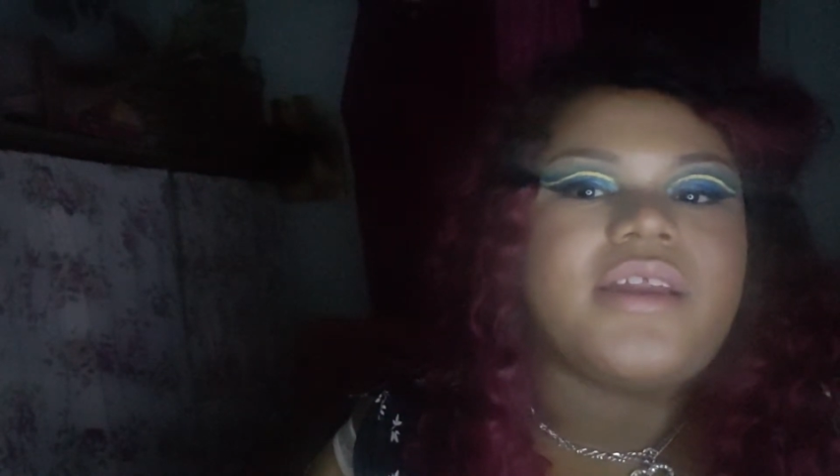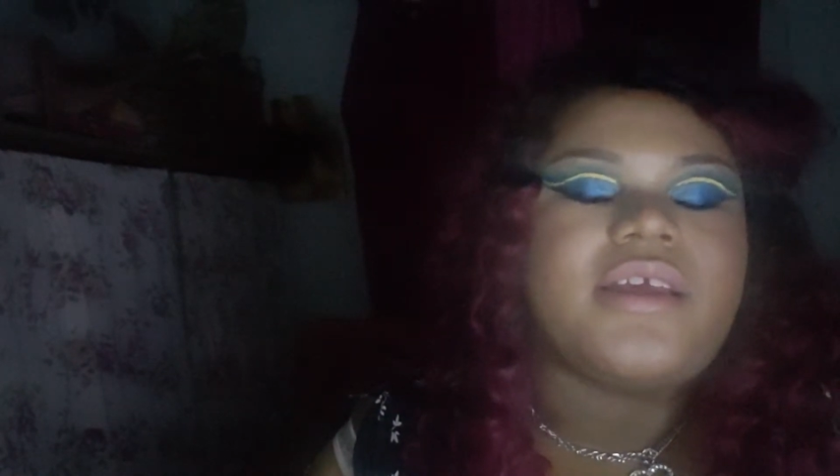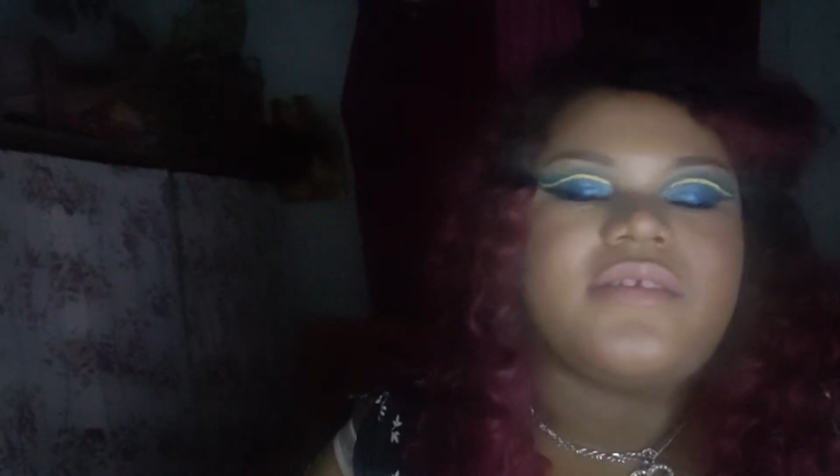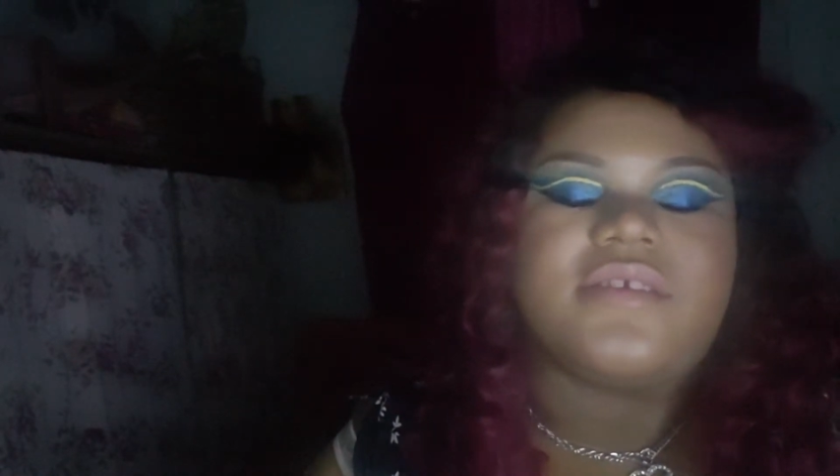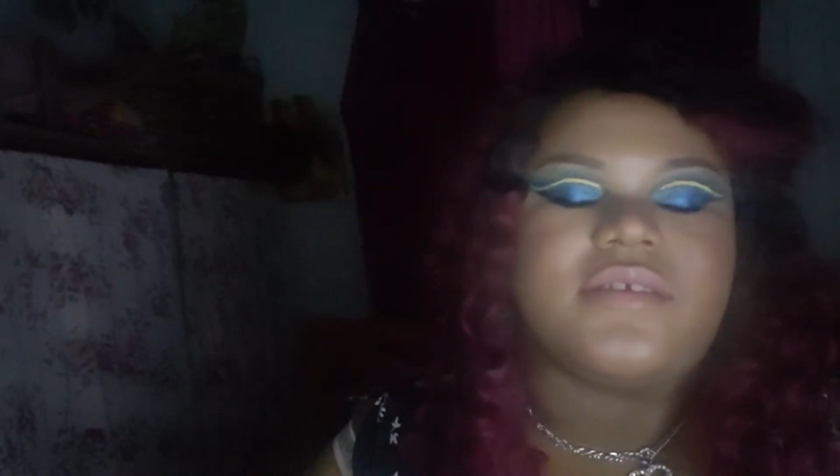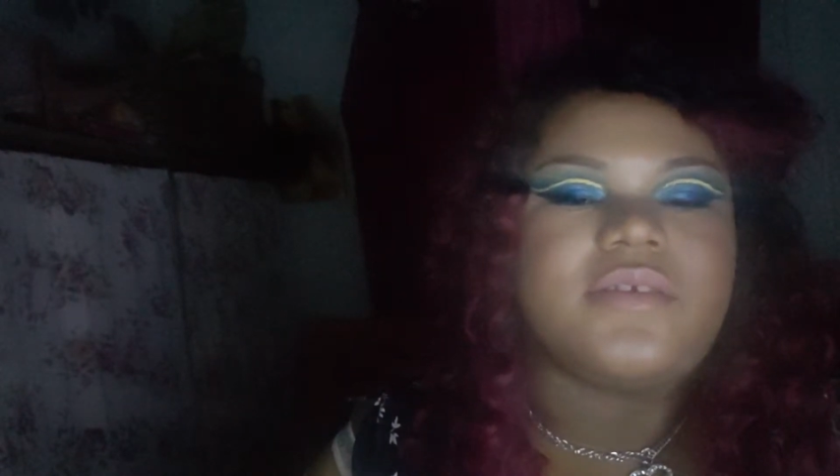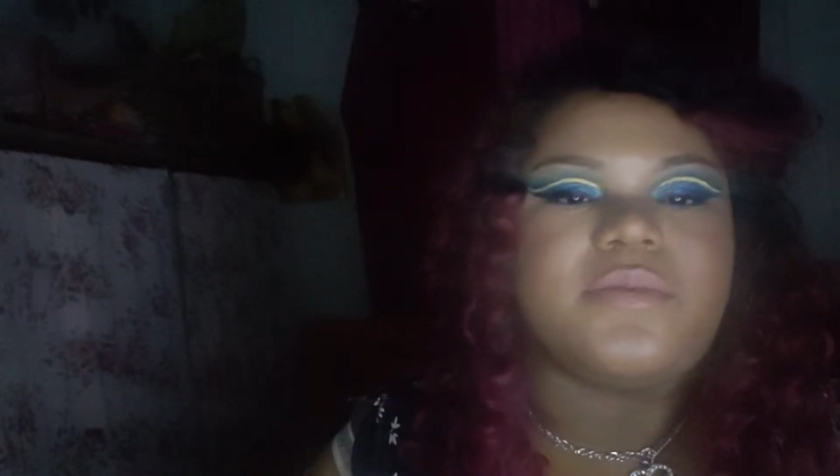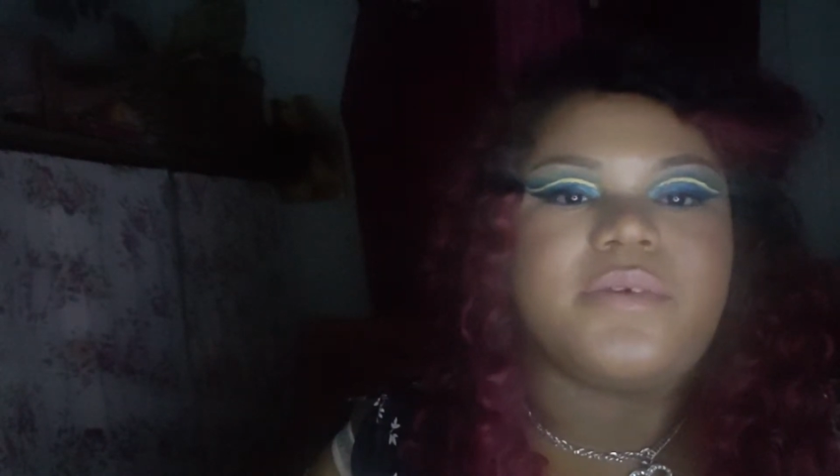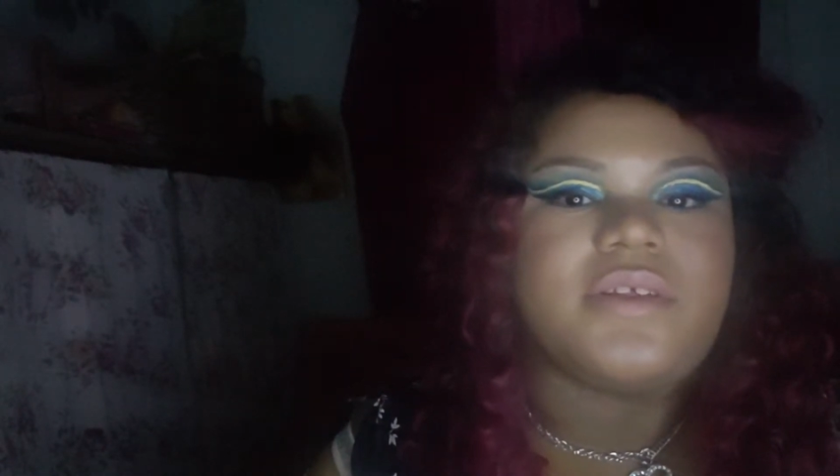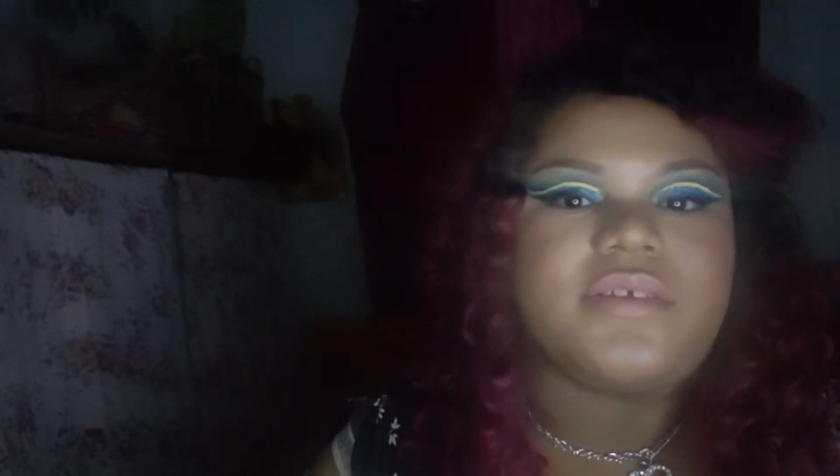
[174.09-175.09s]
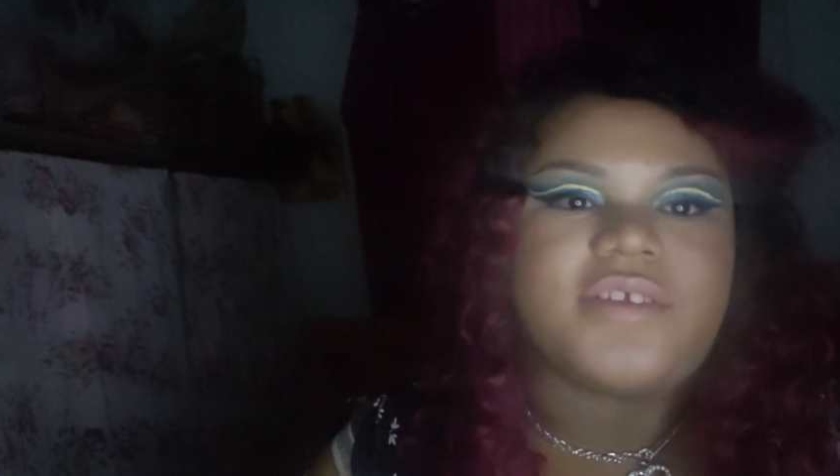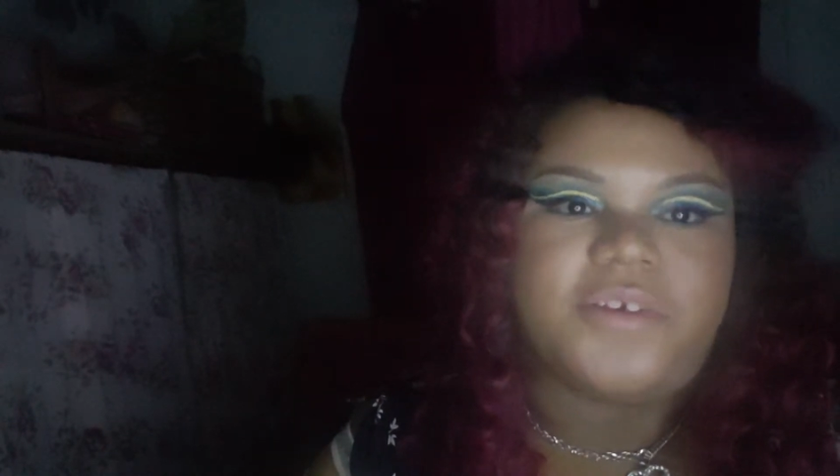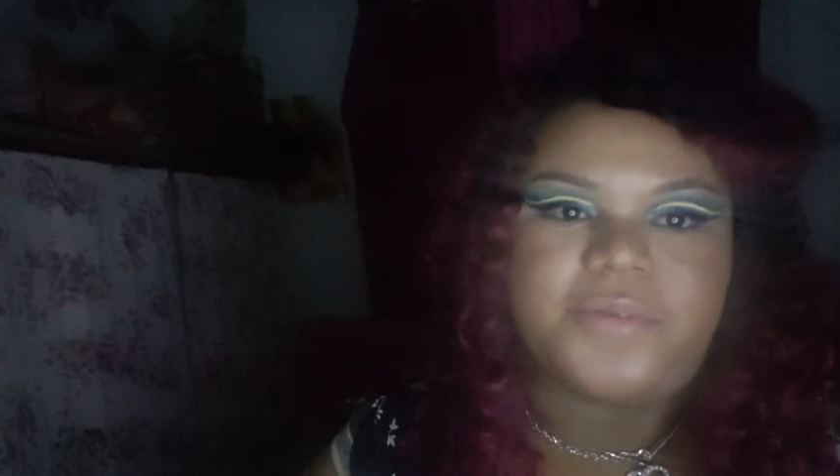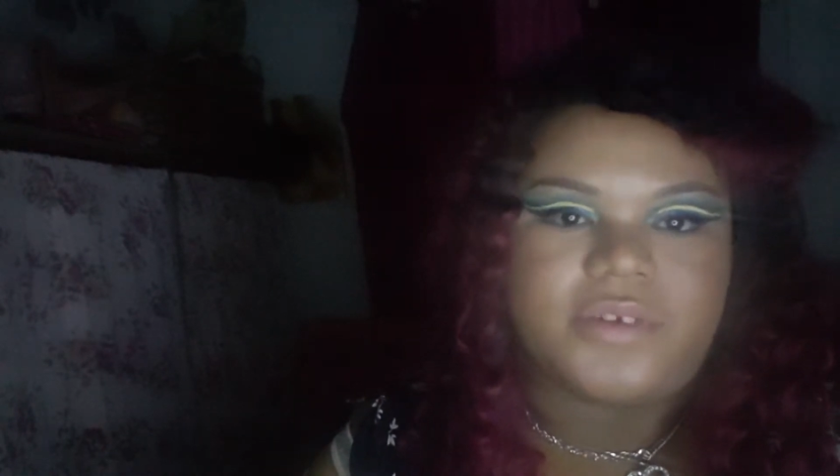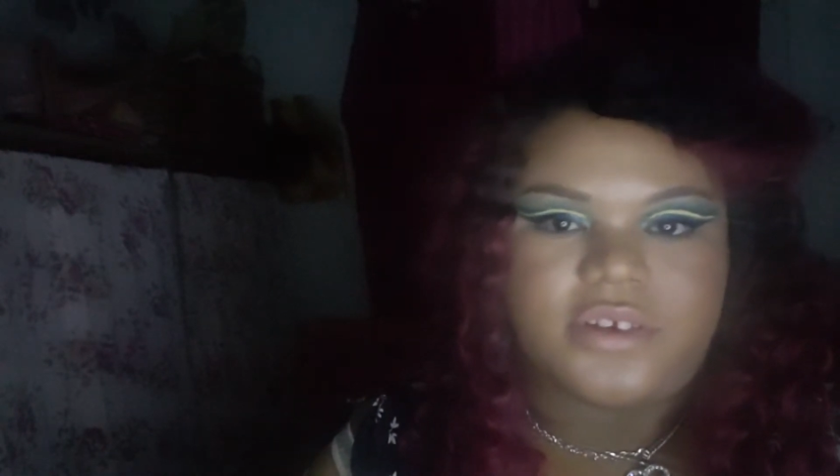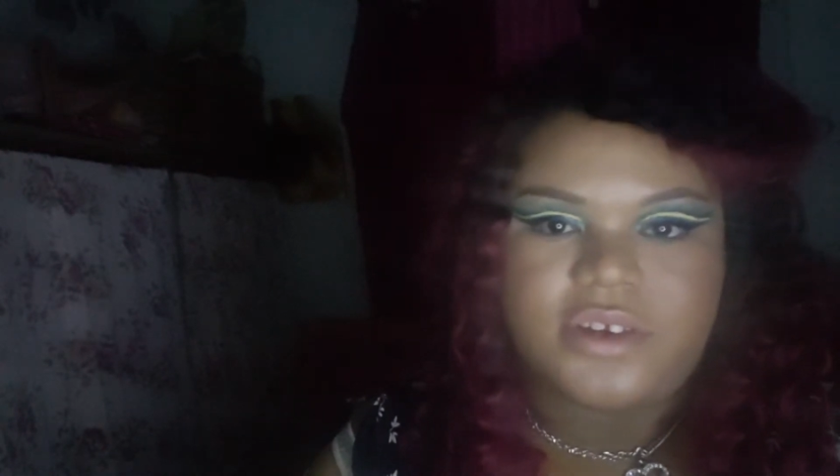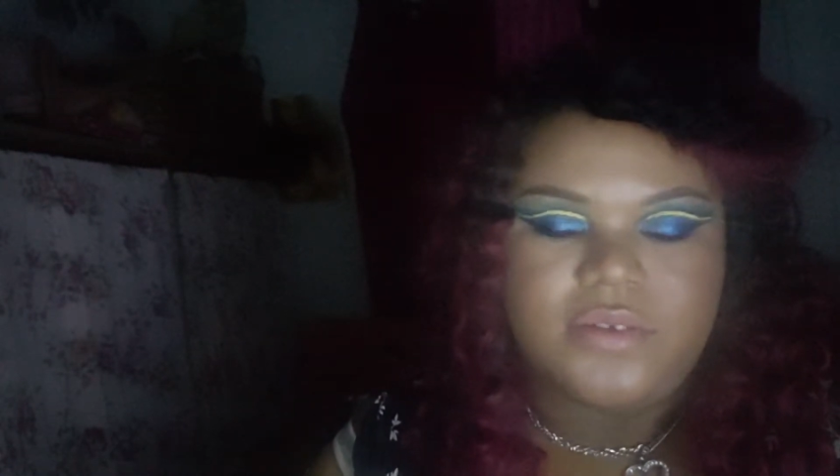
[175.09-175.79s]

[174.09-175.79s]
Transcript: He's just a really selfish,